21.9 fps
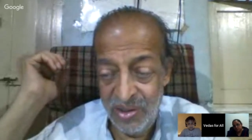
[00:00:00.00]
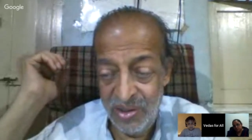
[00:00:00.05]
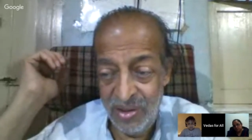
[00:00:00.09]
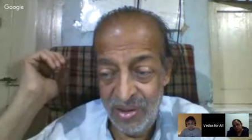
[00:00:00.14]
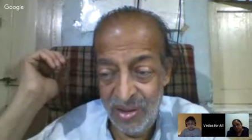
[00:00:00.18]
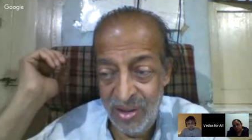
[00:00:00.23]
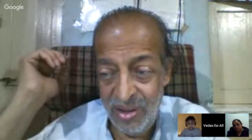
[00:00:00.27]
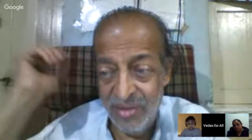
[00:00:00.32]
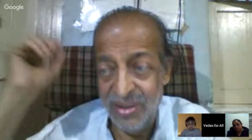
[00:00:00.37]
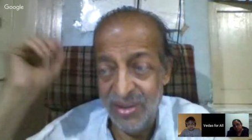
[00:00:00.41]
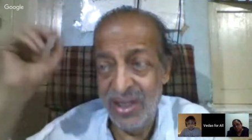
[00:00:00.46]

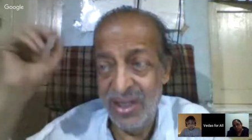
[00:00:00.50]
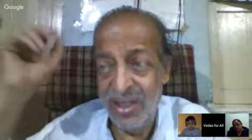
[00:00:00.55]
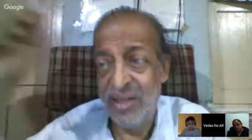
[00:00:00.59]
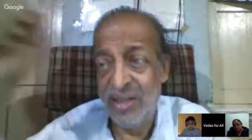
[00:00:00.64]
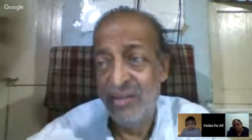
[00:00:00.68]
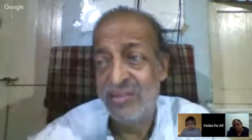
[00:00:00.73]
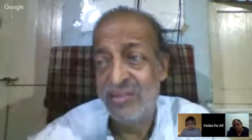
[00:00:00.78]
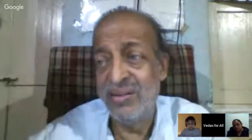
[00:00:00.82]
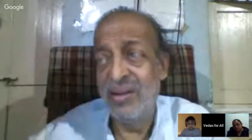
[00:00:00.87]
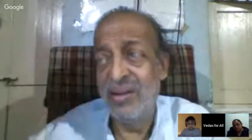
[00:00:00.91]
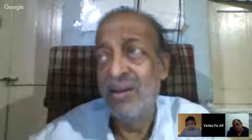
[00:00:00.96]
So it
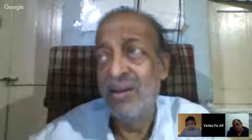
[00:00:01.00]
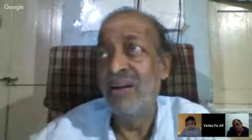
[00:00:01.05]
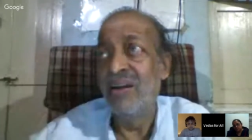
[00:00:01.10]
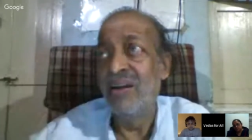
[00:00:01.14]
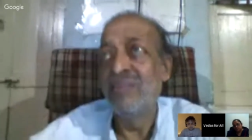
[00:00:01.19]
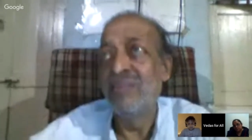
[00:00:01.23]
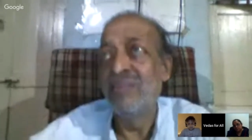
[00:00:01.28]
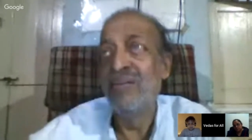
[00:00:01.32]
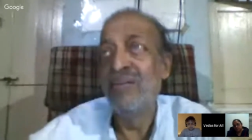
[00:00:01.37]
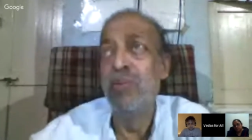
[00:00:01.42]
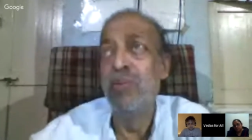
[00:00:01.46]
is
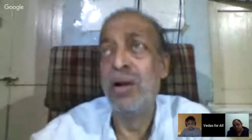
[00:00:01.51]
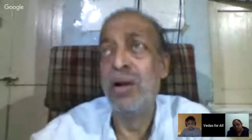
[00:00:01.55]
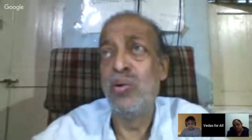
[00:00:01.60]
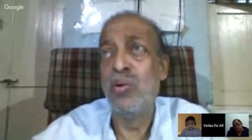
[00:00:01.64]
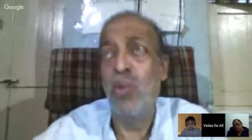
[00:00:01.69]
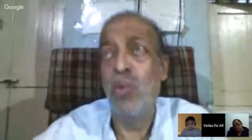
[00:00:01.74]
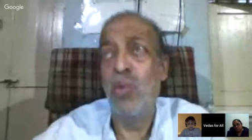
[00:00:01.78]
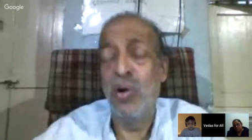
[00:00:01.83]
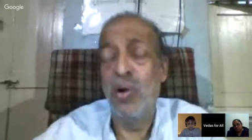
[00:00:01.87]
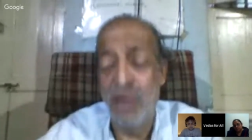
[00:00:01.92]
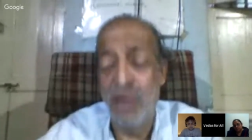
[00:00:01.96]
similar to
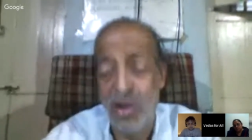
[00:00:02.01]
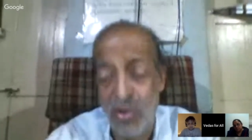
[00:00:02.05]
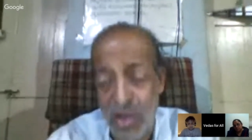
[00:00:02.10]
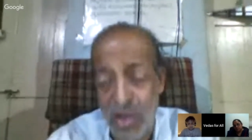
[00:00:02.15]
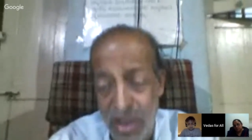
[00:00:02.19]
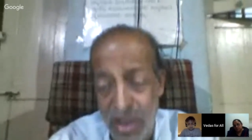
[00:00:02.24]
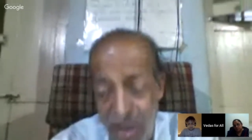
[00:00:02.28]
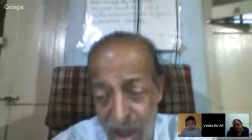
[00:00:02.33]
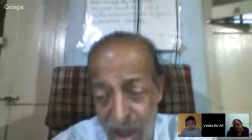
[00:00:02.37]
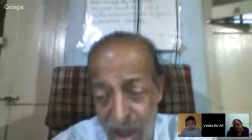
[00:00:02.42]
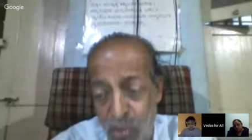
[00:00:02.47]
what you are doing
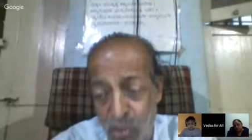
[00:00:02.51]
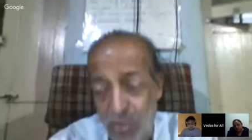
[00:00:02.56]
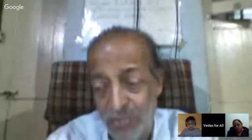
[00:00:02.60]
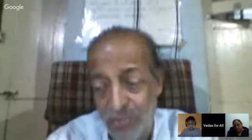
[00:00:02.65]
now.